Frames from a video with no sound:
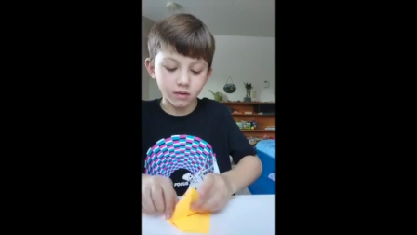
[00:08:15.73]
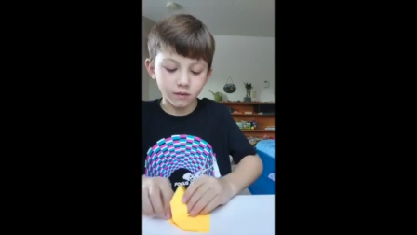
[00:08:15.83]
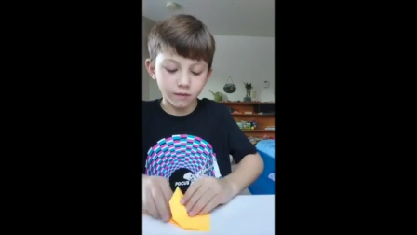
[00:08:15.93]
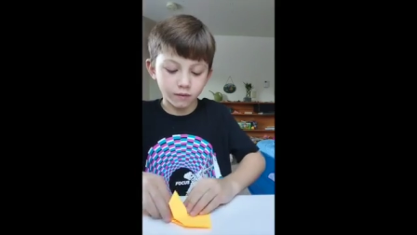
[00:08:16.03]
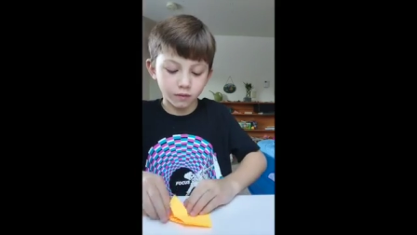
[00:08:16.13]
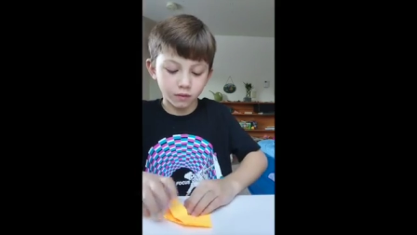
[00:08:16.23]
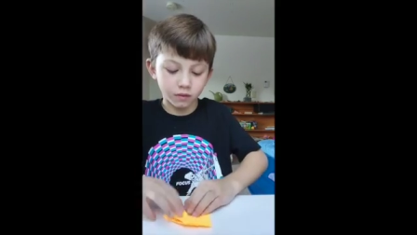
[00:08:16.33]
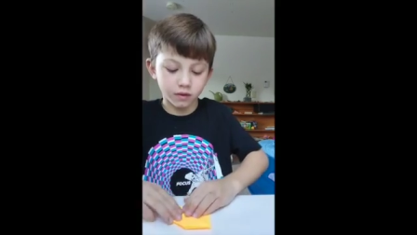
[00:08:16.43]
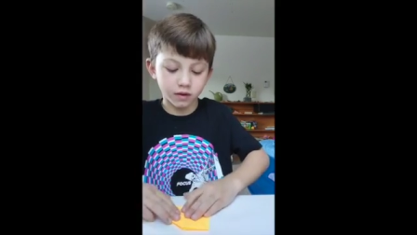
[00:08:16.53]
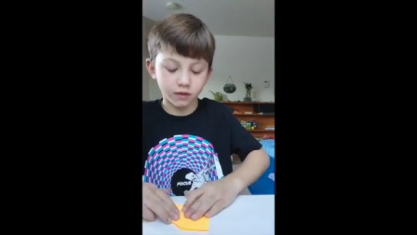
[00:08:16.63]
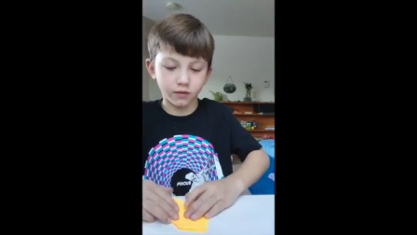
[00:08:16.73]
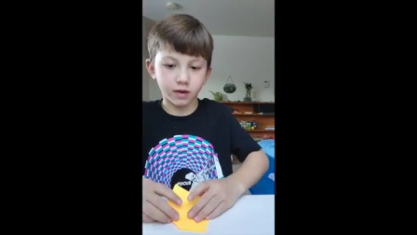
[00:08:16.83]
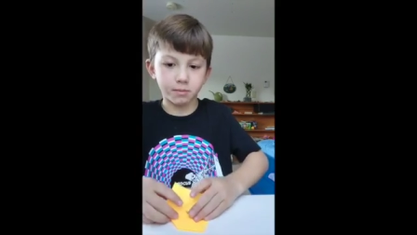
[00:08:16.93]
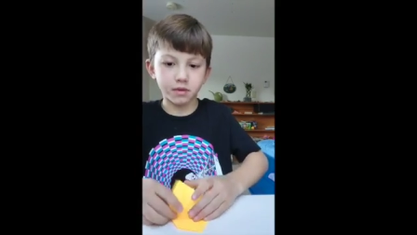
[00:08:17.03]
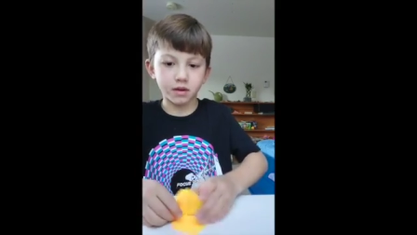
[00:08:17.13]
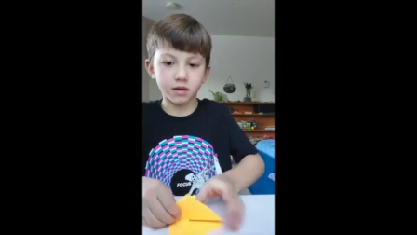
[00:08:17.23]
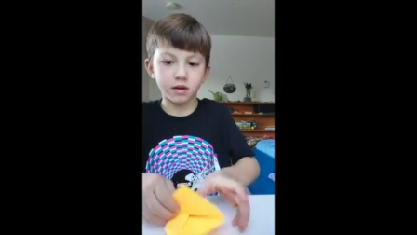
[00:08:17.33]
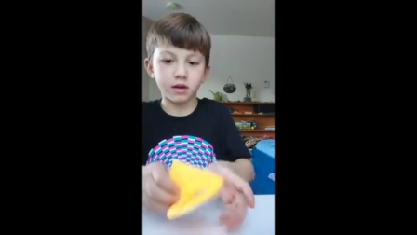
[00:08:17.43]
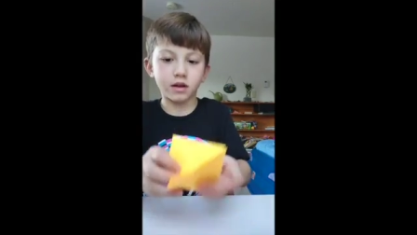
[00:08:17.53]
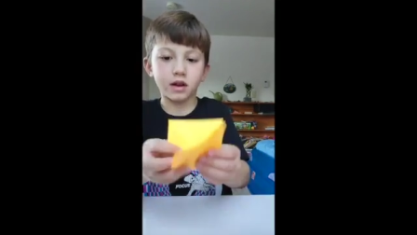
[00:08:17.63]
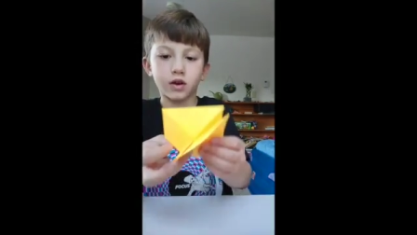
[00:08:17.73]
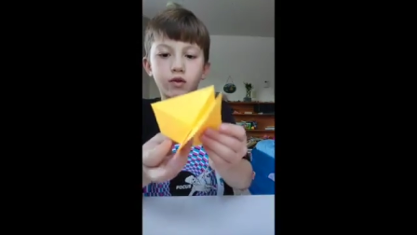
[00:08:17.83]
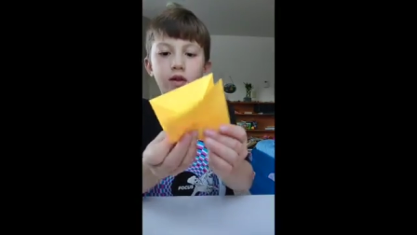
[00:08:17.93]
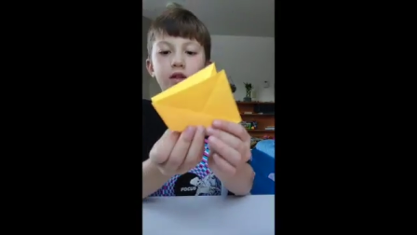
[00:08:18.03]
Fold this flap. Now it's like